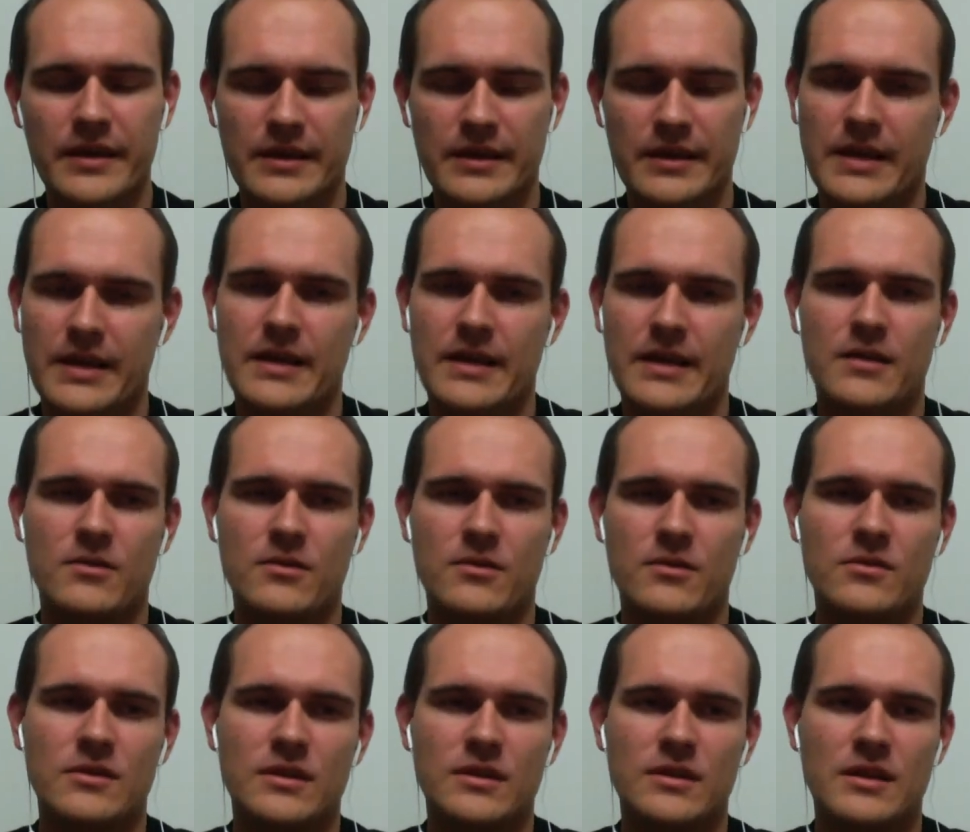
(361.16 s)

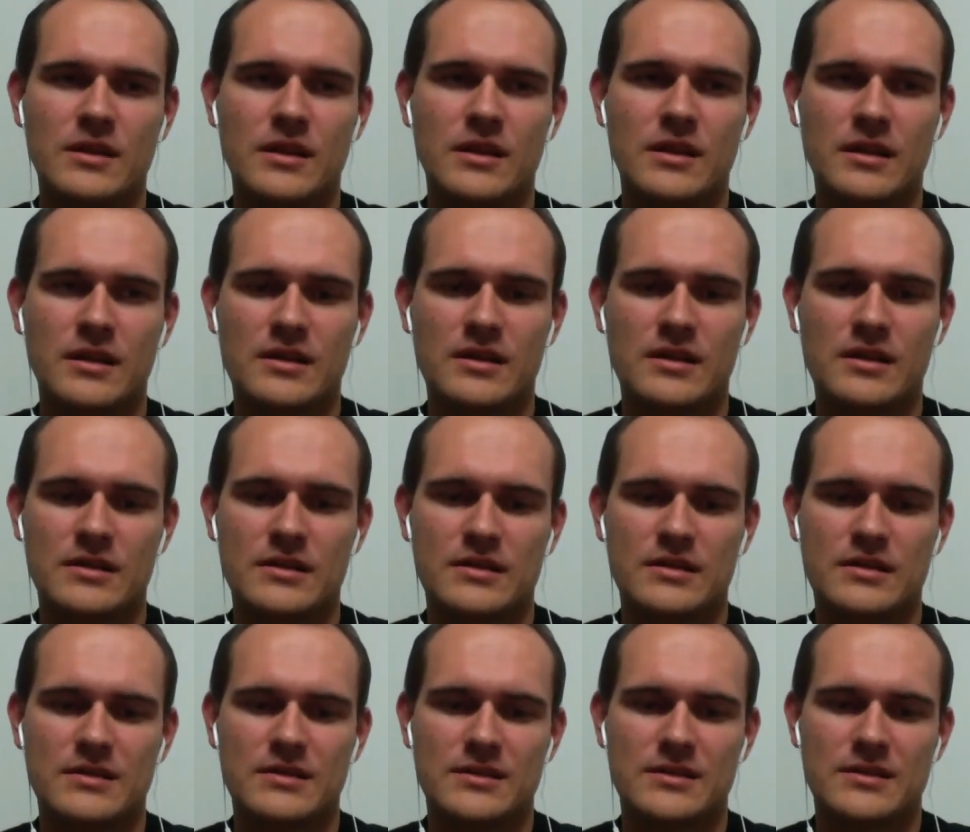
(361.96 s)
now
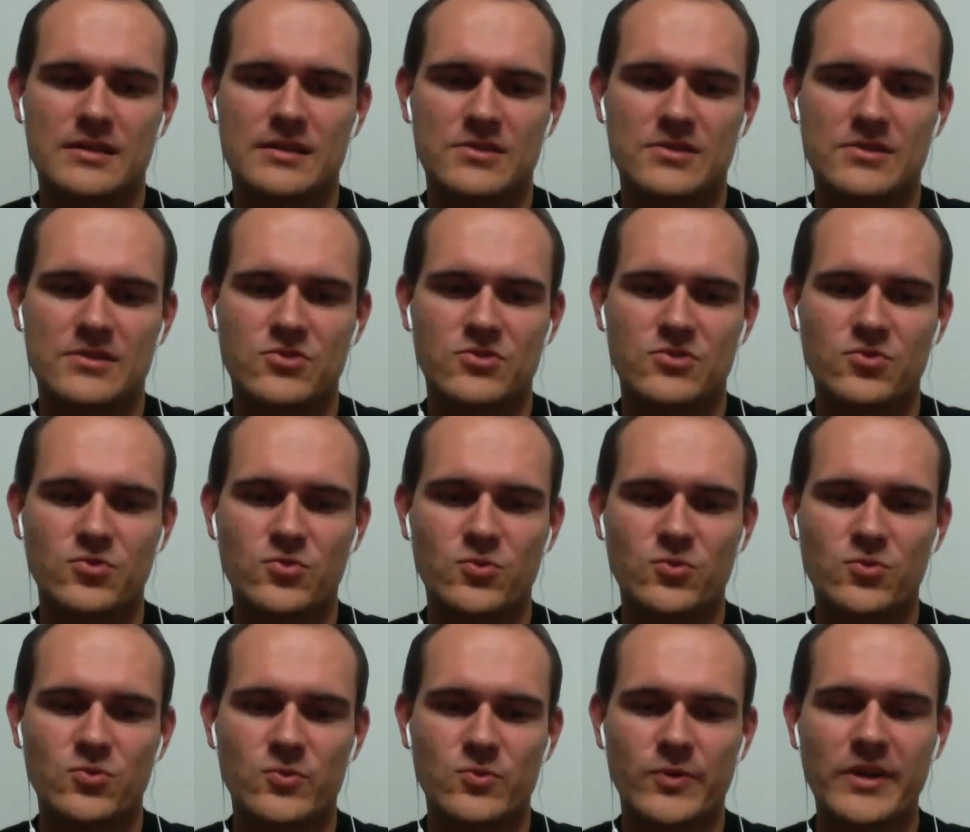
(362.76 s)

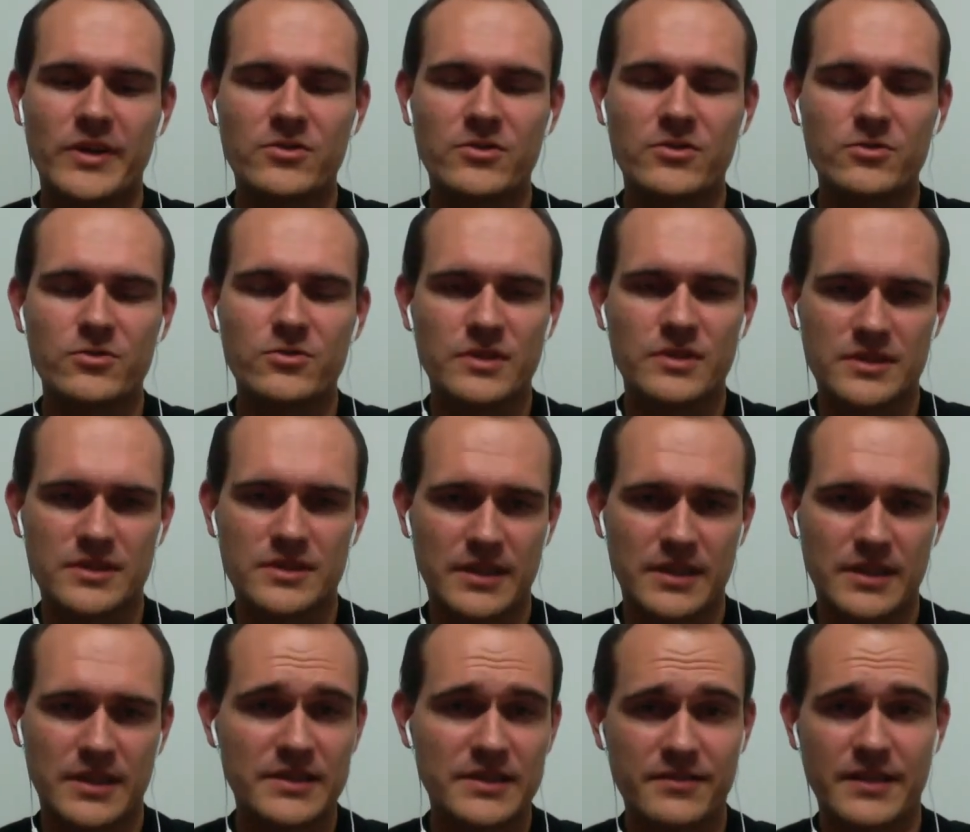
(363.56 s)
to redo the
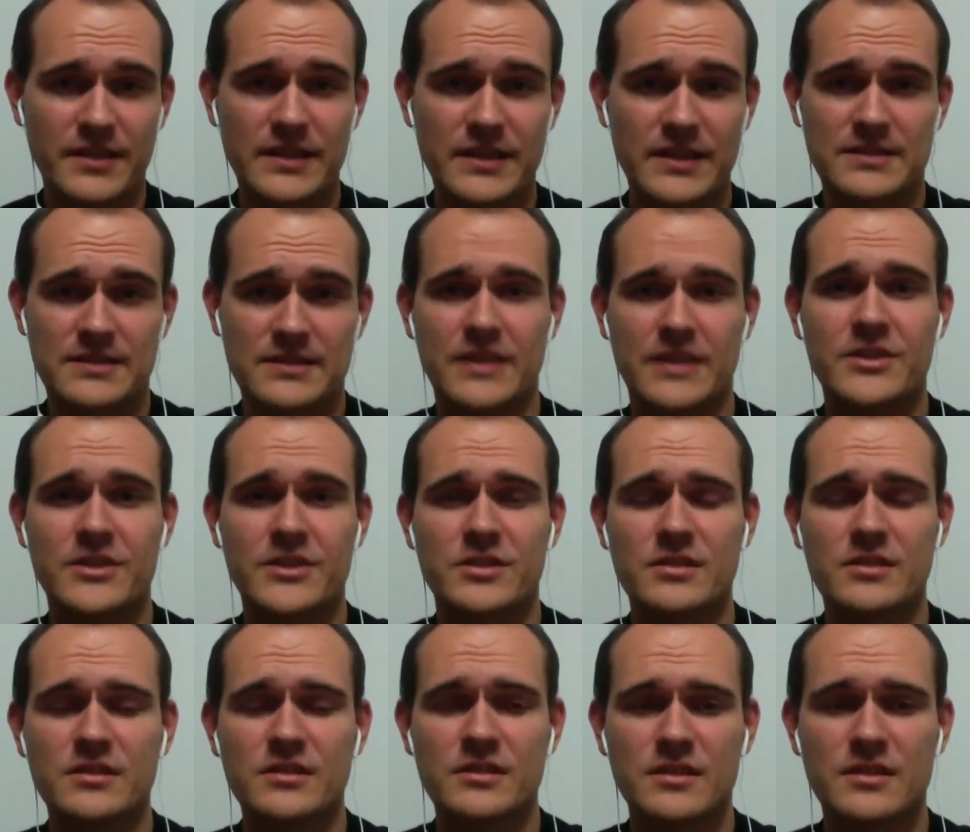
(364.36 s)
scan device
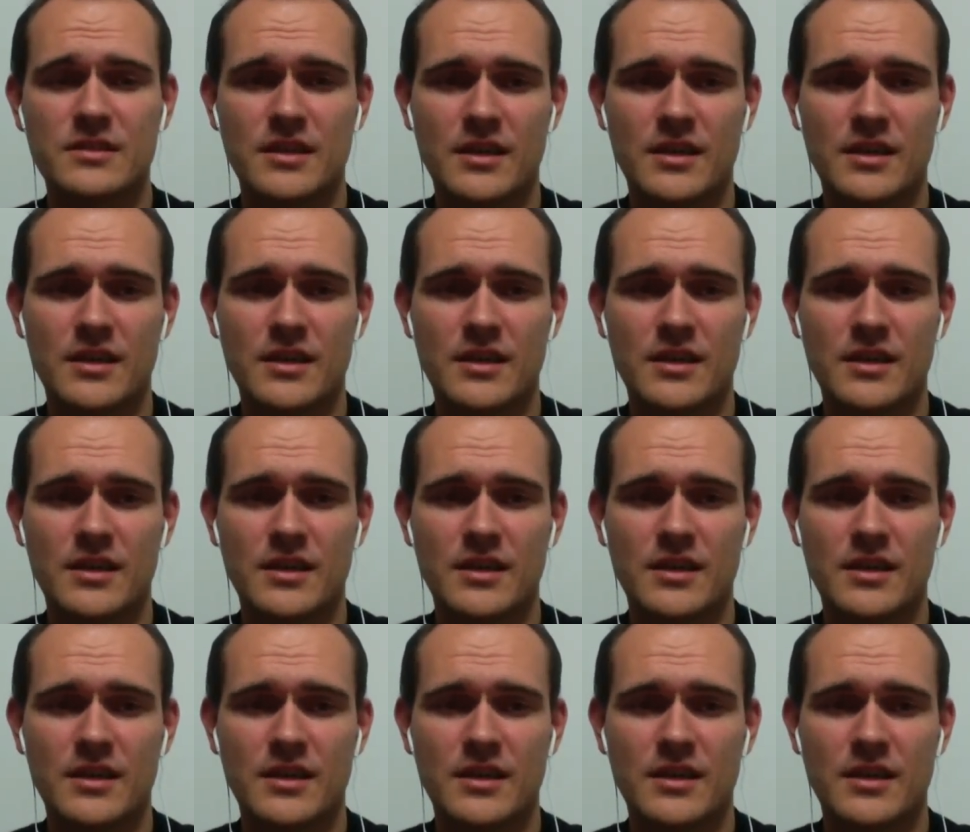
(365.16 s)
section,